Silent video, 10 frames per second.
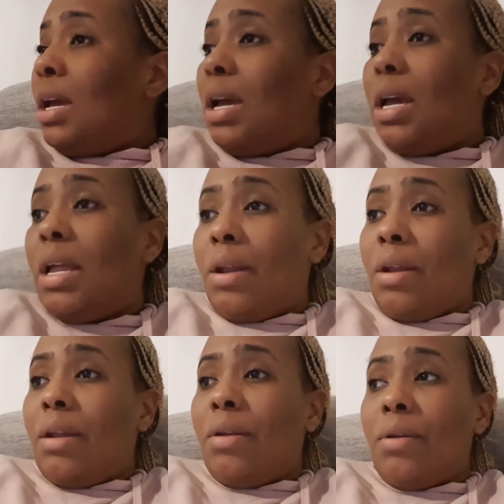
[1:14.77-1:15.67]
and
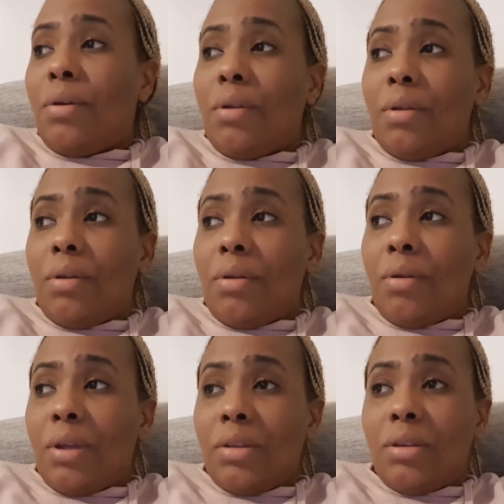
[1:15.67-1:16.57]
not
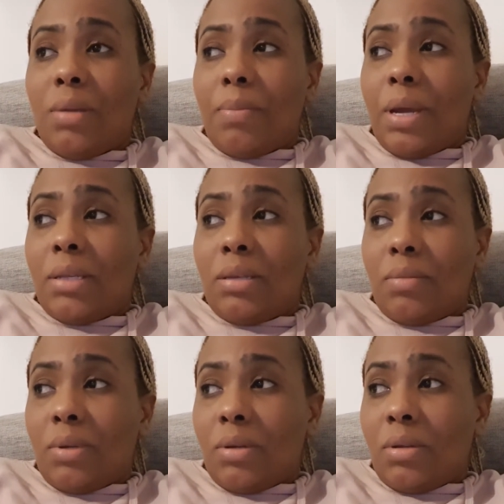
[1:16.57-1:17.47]
annoyed person,
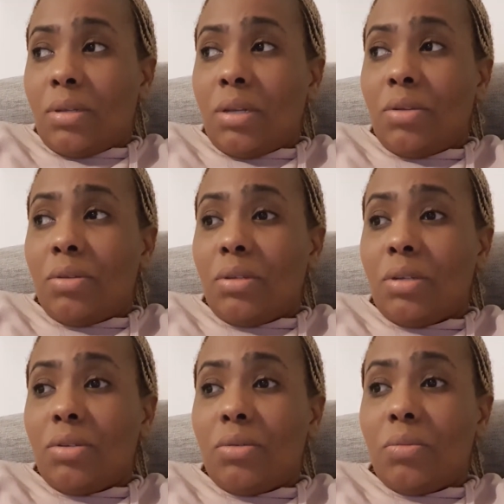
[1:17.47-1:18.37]
because I used
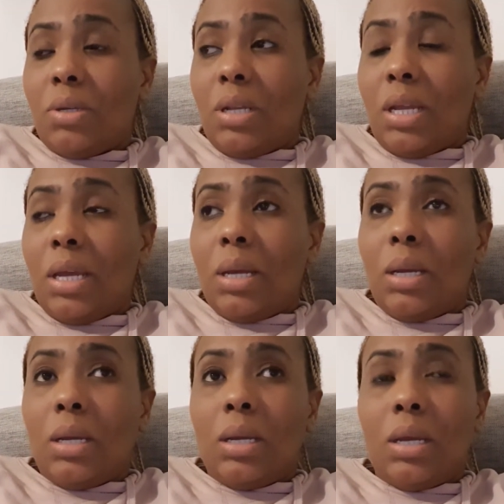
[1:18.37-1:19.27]
just to be
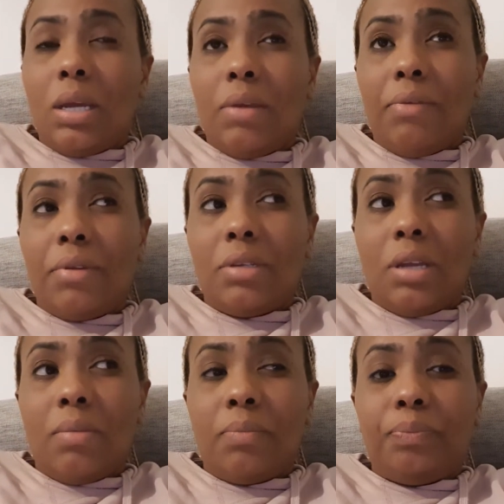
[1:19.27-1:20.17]
every
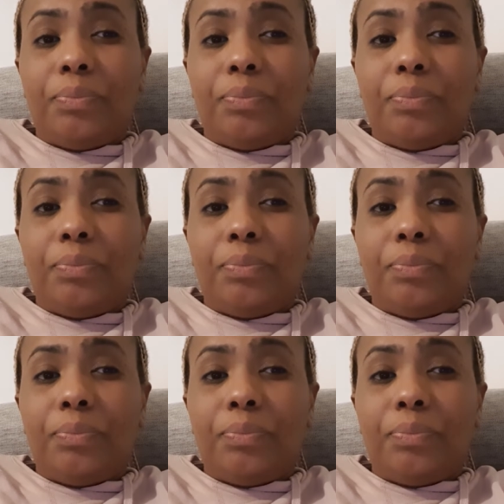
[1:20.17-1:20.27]
time